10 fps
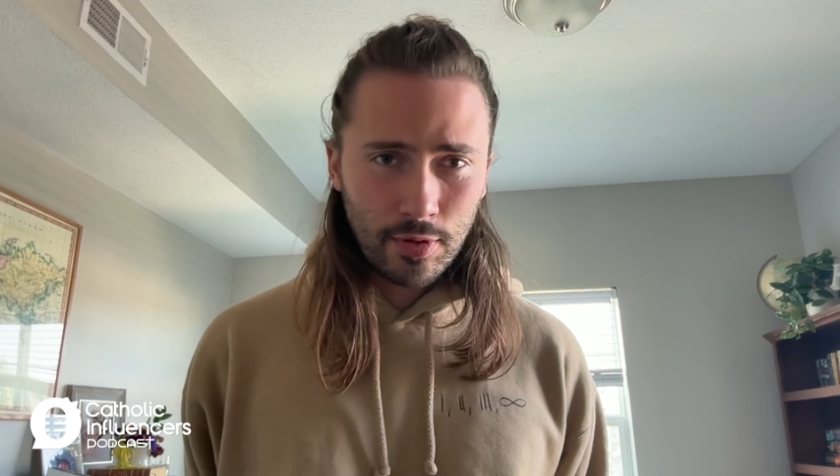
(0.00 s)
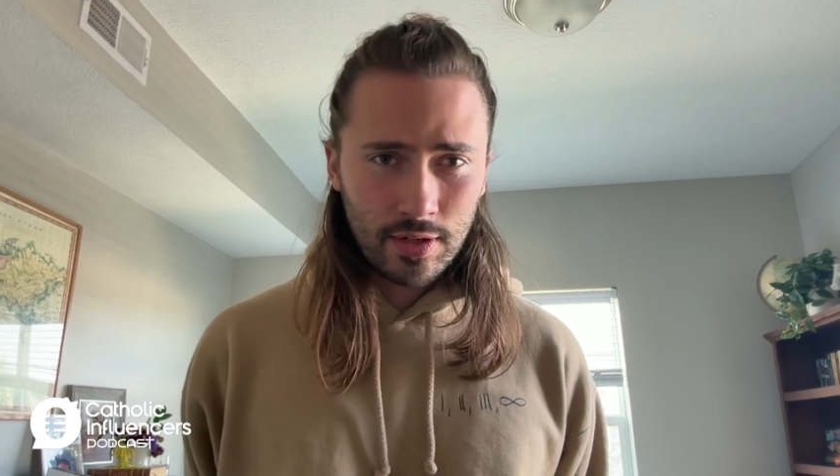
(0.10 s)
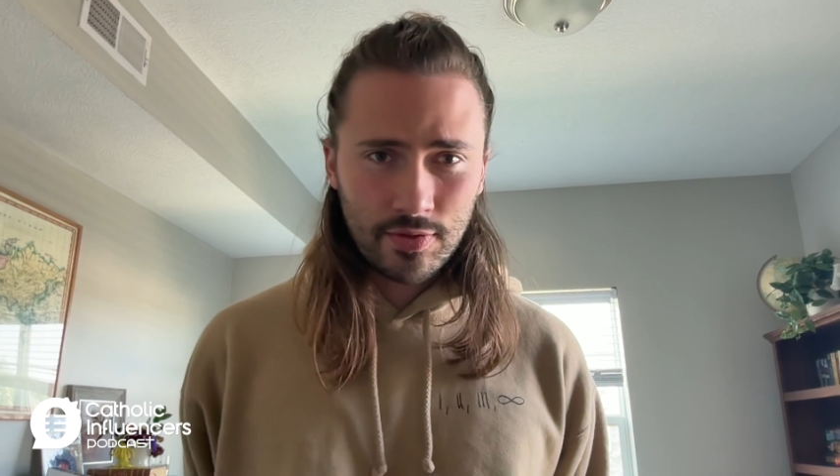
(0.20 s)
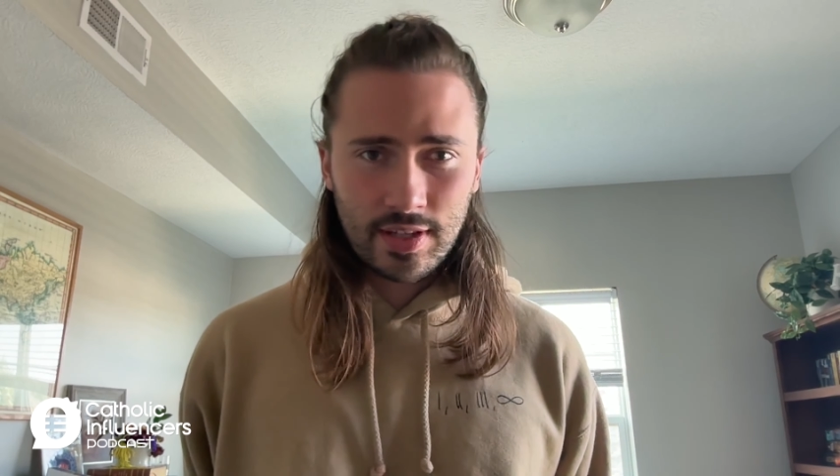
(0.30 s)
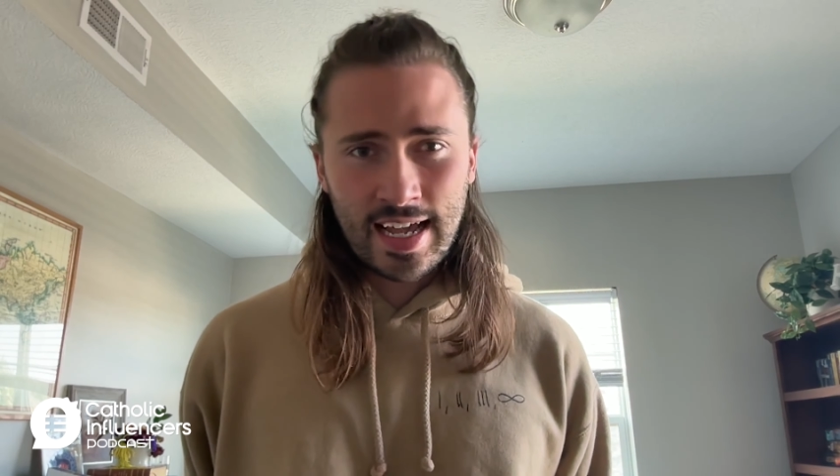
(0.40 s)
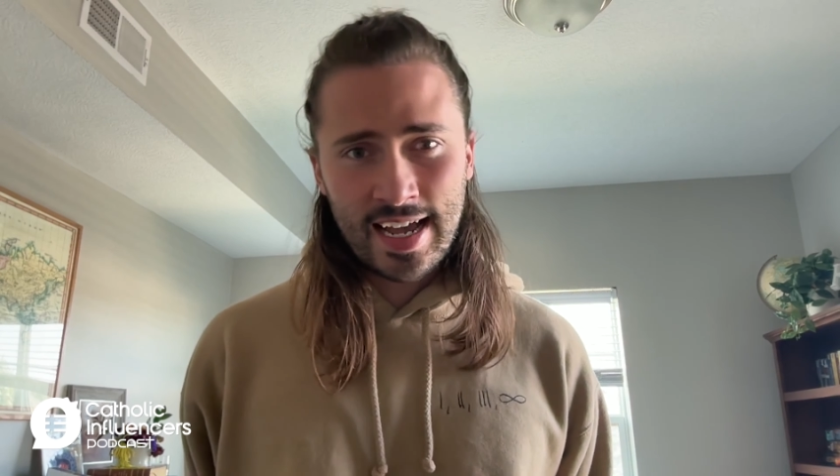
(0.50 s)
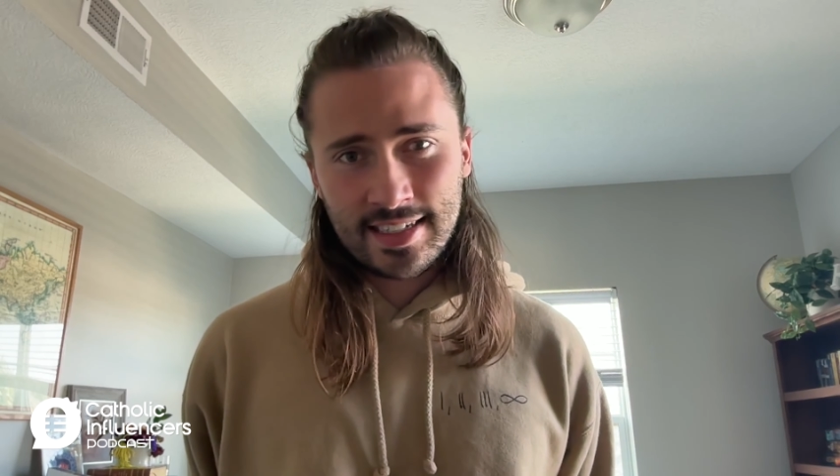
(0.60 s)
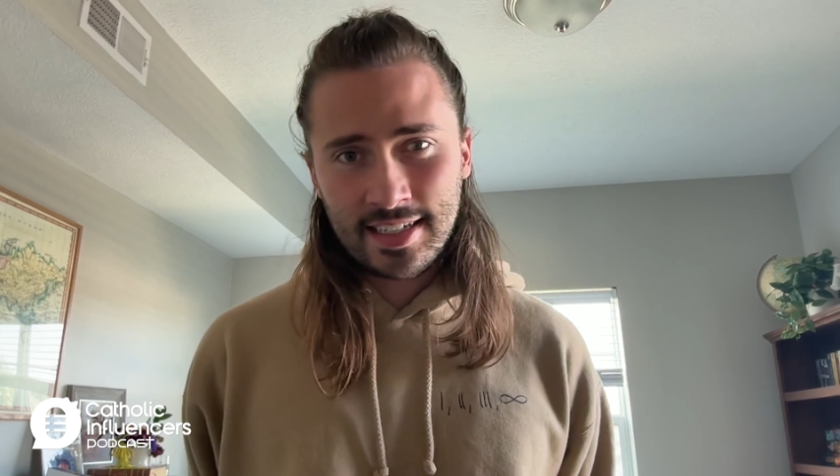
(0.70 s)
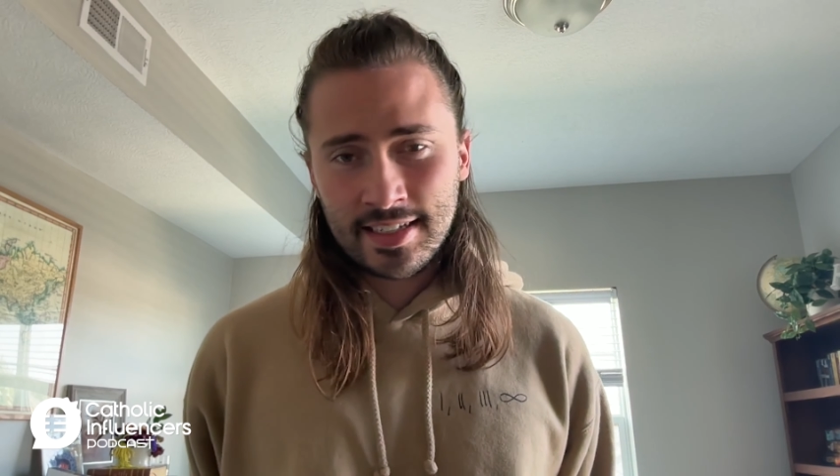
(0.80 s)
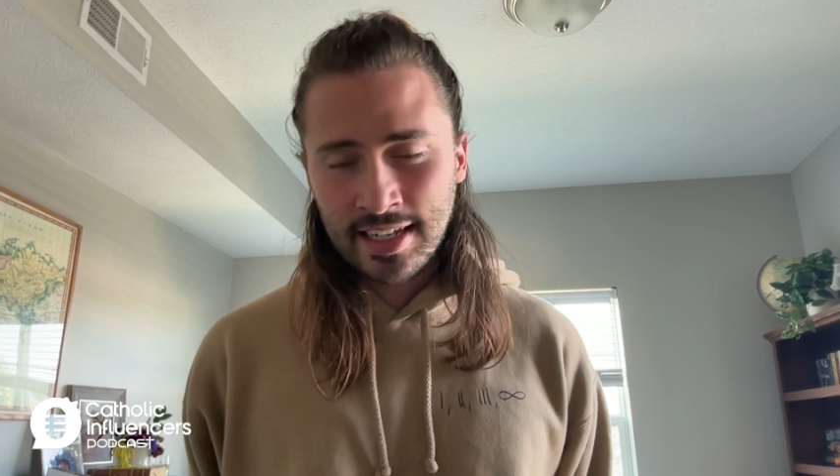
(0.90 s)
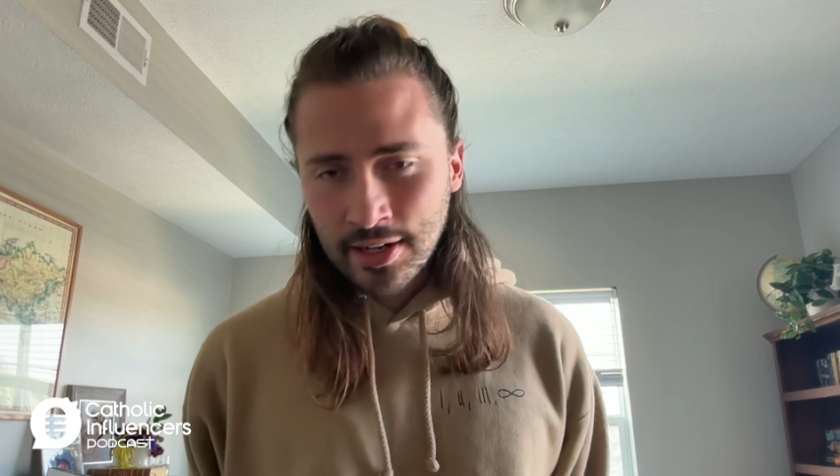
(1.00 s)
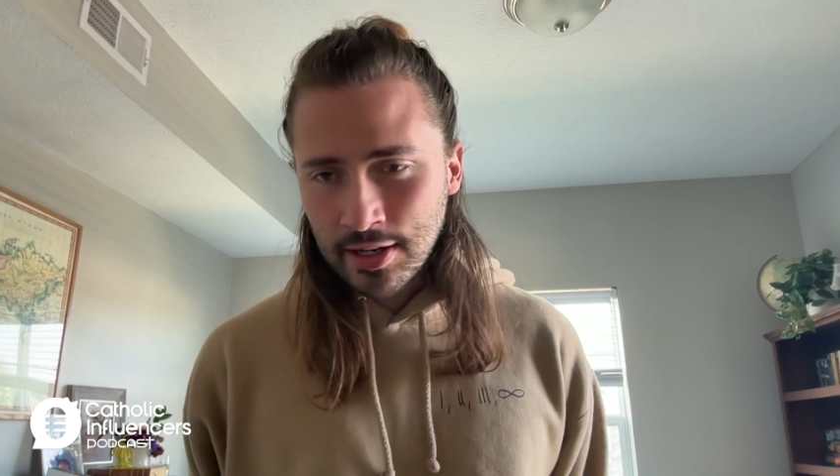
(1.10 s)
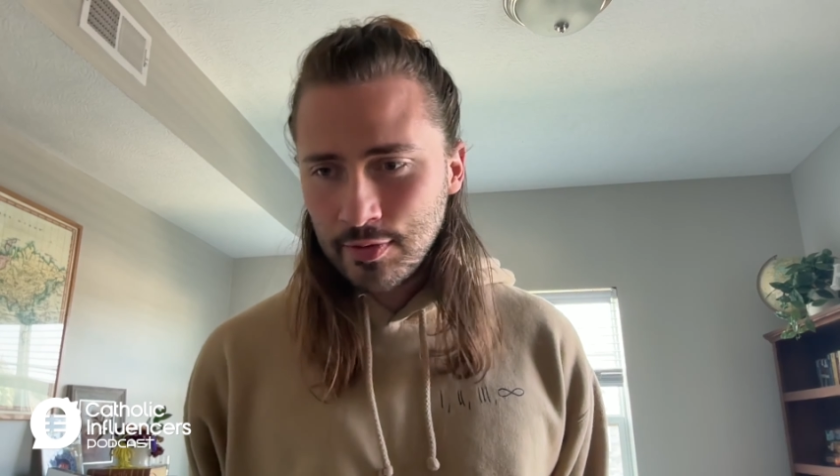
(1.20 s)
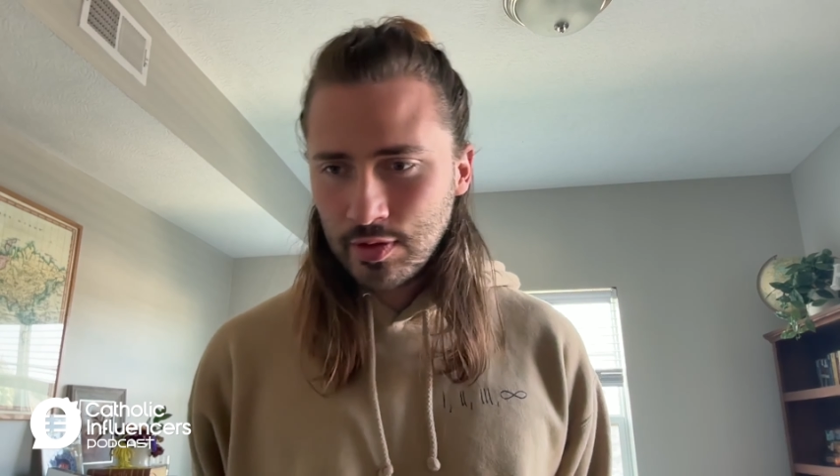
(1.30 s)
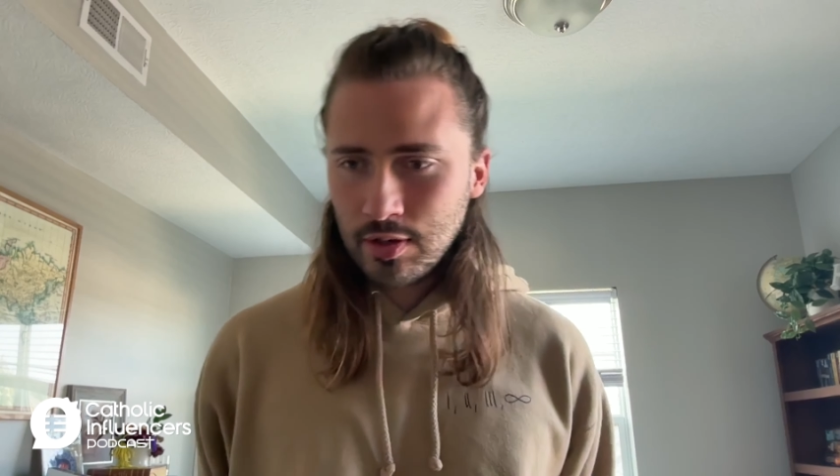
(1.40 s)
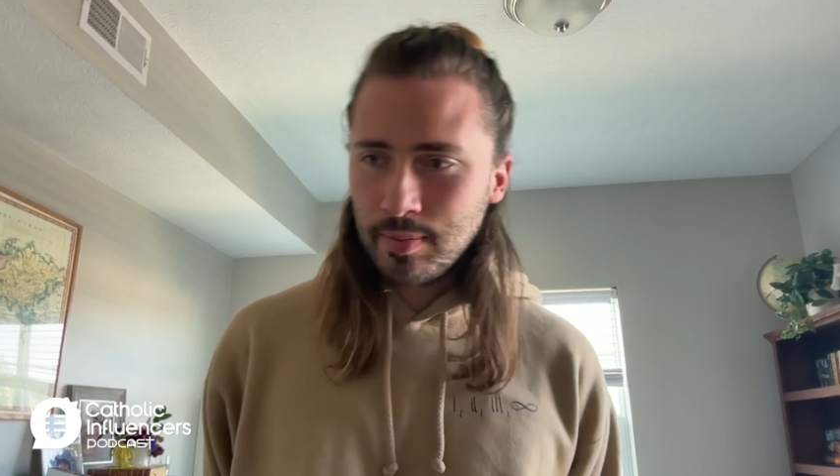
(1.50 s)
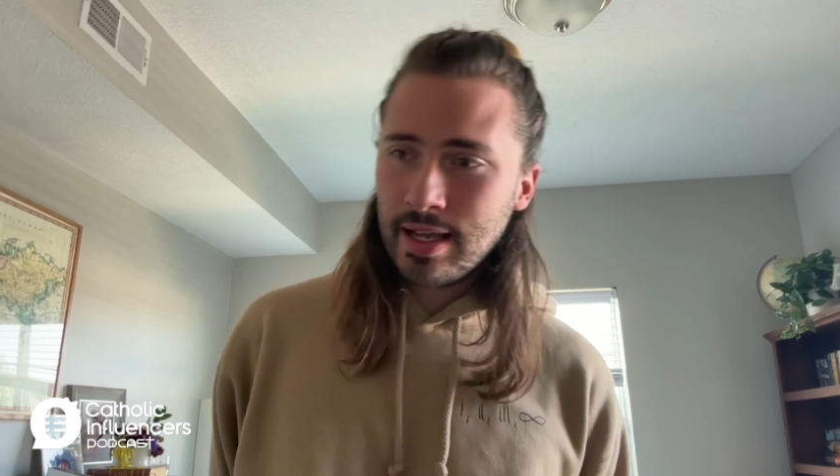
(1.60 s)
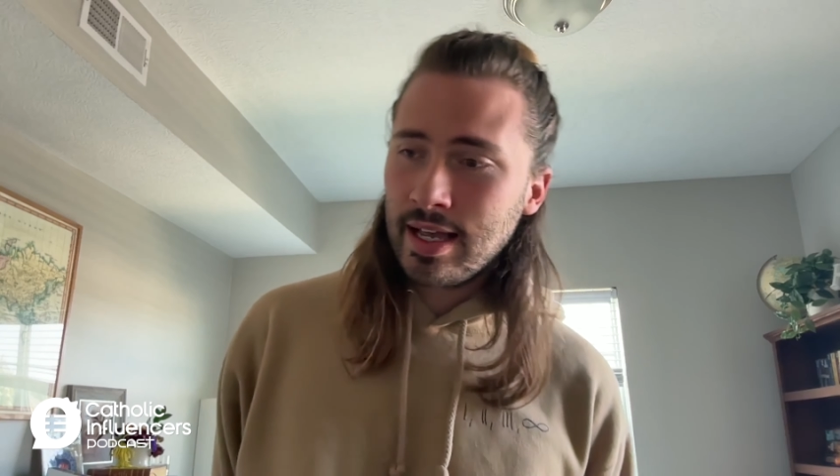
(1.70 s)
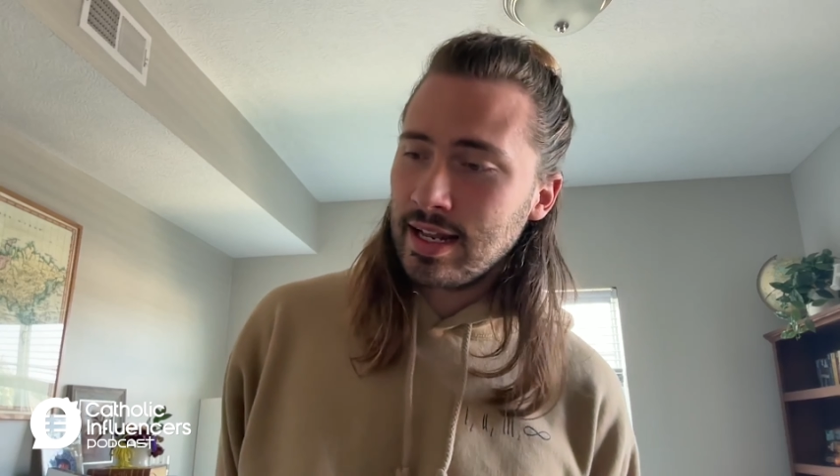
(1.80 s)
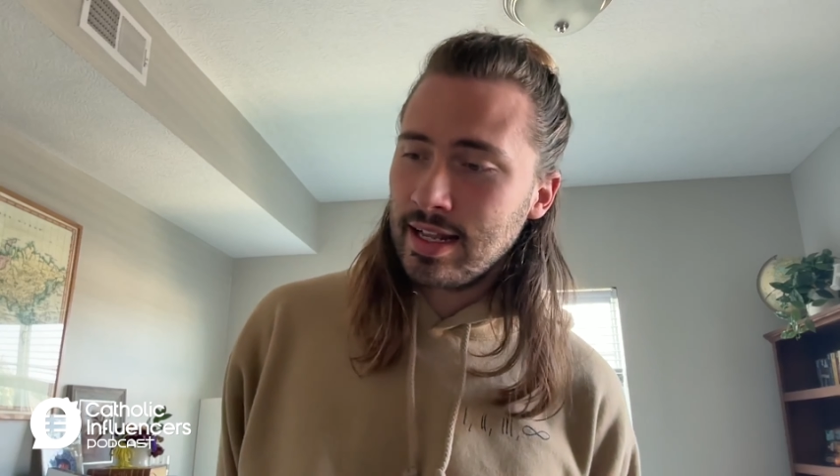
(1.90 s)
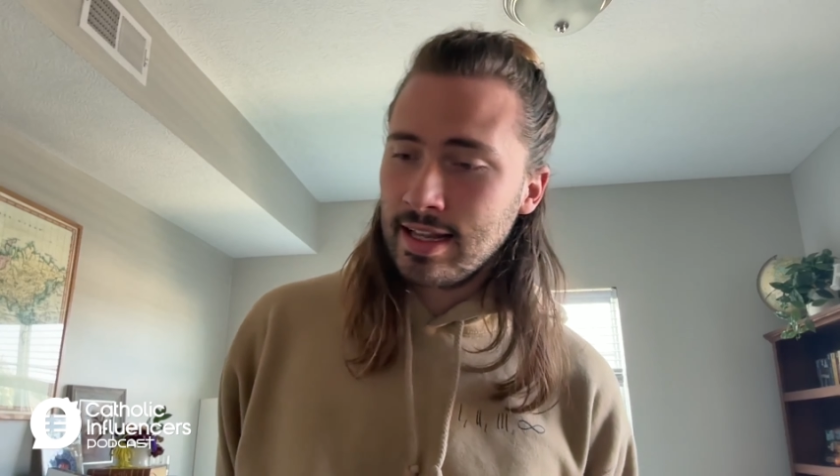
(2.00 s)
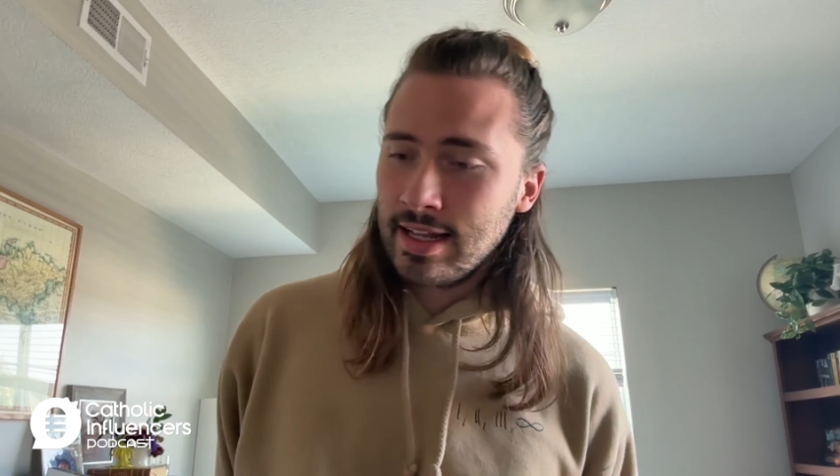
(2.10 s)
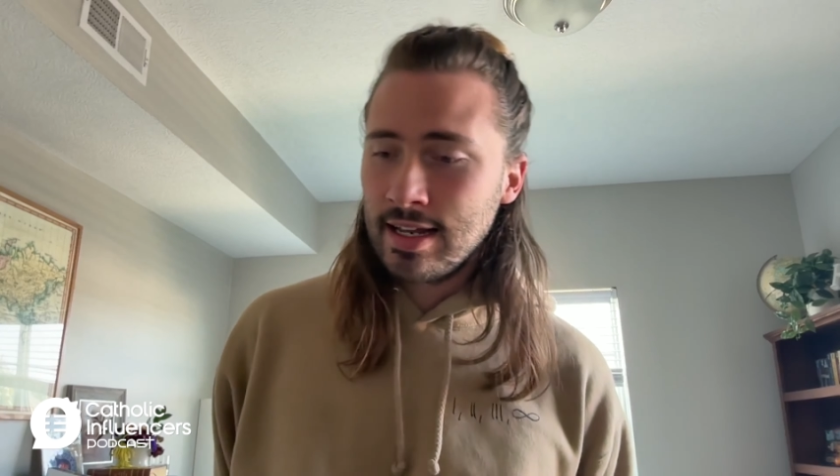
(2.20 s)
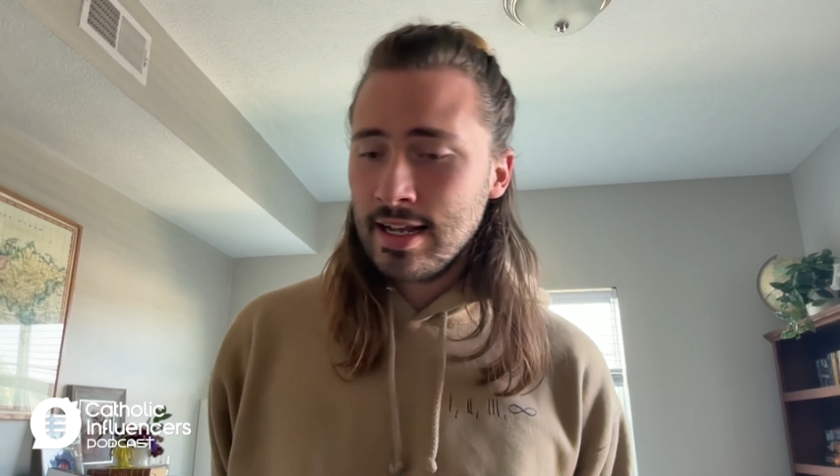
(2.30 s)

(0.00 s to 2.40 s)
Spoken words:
worked for the diocese in Erie for a little bit, and then